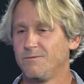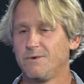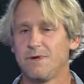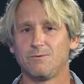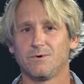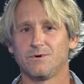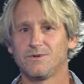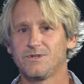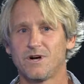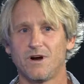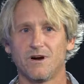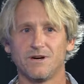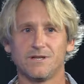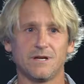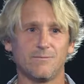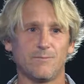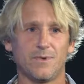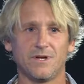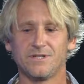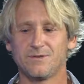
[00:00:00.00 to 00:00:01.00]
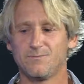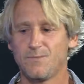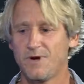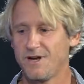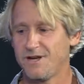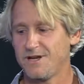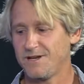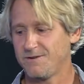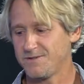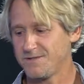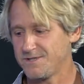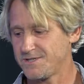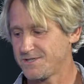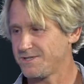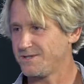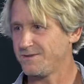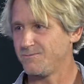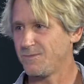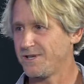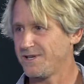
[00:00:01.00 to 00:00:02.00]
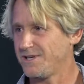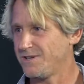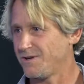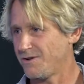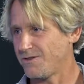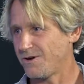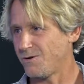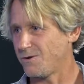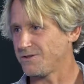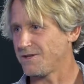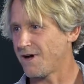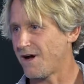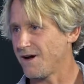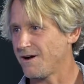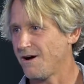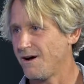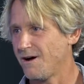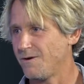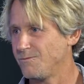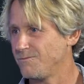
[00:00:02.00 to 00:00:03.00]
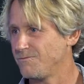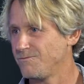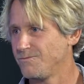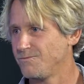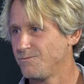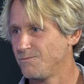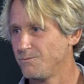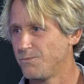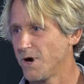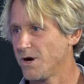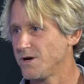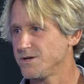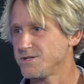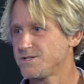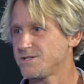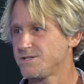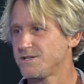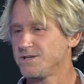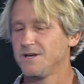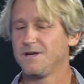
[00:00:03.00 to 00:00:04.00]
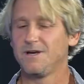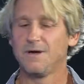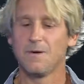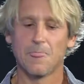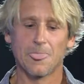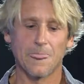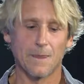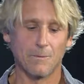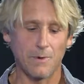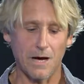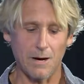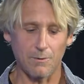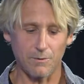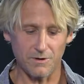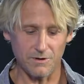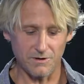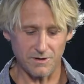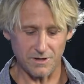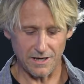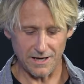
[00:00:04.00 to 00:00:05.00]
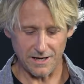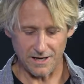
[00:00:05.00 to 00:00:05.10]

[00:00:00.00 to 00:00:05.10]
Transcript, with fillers: People were charging a bunch of money. It was just, I mean, you know, the whole dot com yeah. burst bubble.